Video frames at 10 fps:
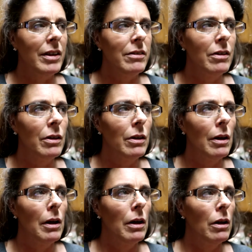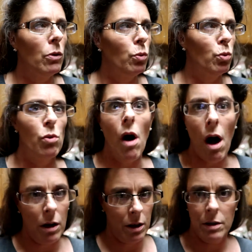it
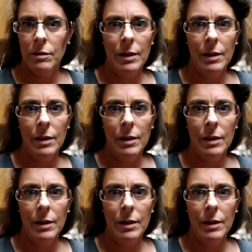rock